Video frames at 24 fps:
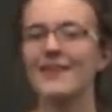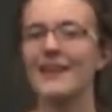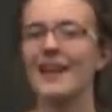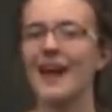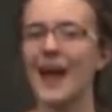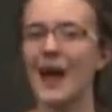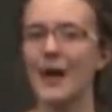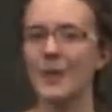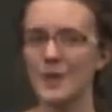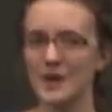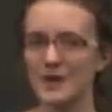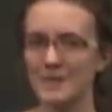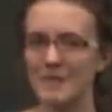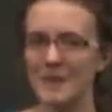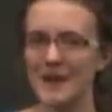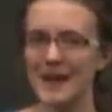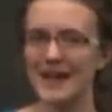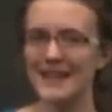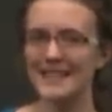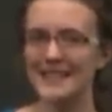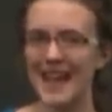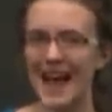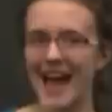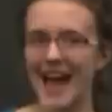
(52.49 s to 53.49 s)
I wouldn't be
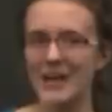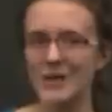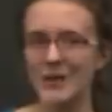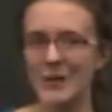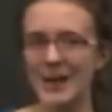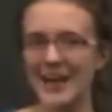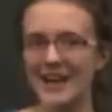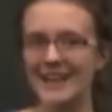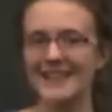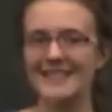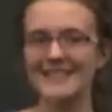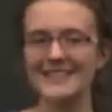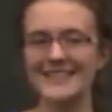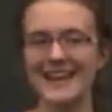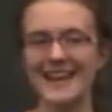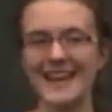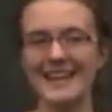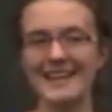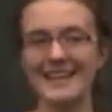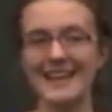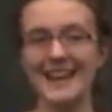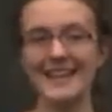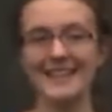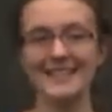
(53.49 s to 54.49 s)
exaggerating to
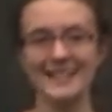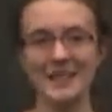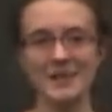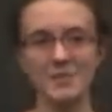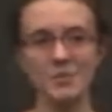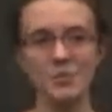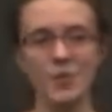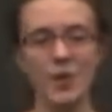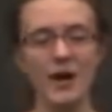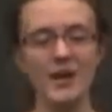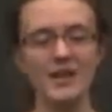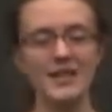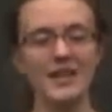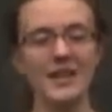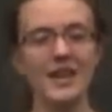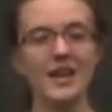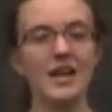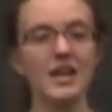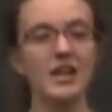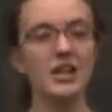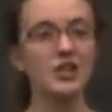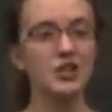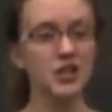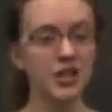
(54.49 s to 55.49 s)
say that at some point,
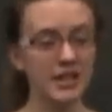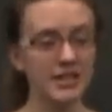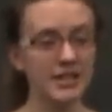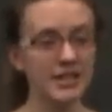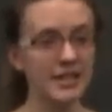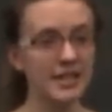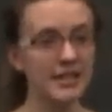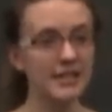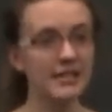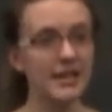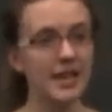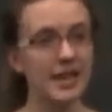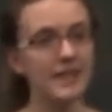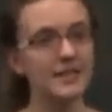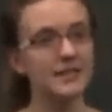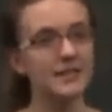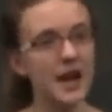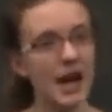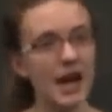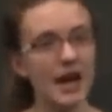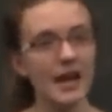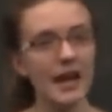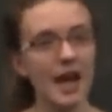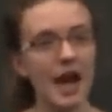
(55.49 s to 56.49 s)
Jesus and
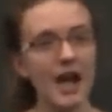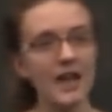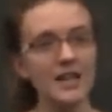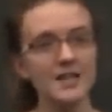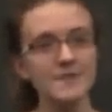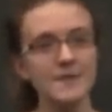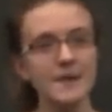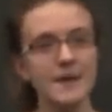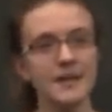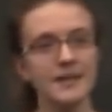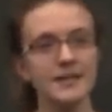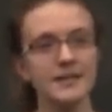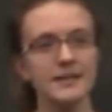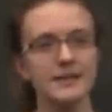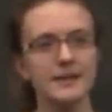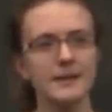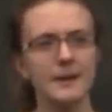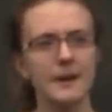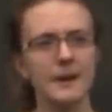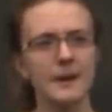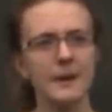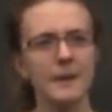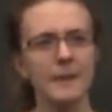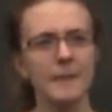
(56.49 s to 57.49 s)
Donnie Osmond
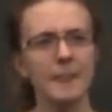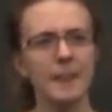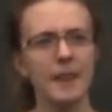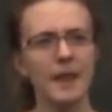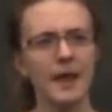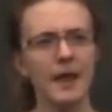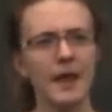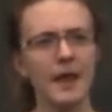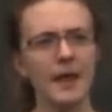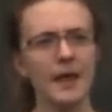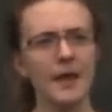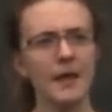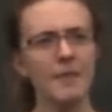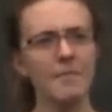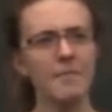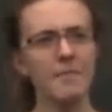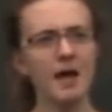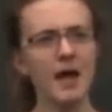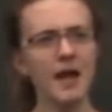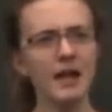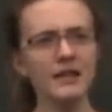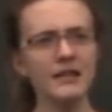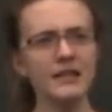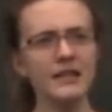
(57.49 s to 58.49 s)

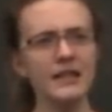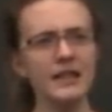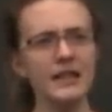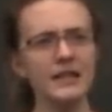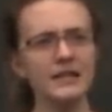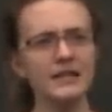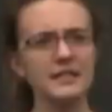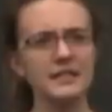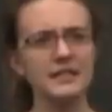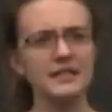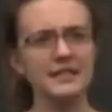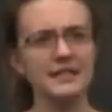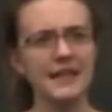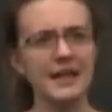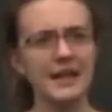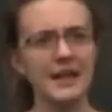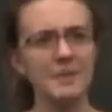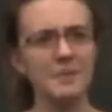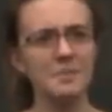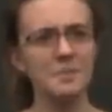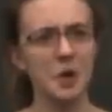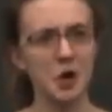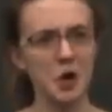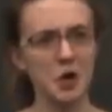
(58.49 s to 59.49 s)
melded into the
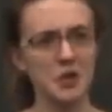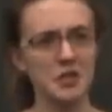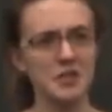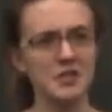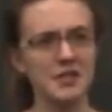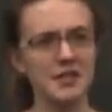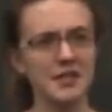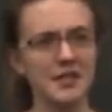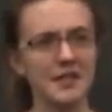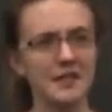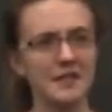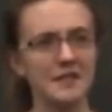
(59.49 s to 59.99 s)
same person.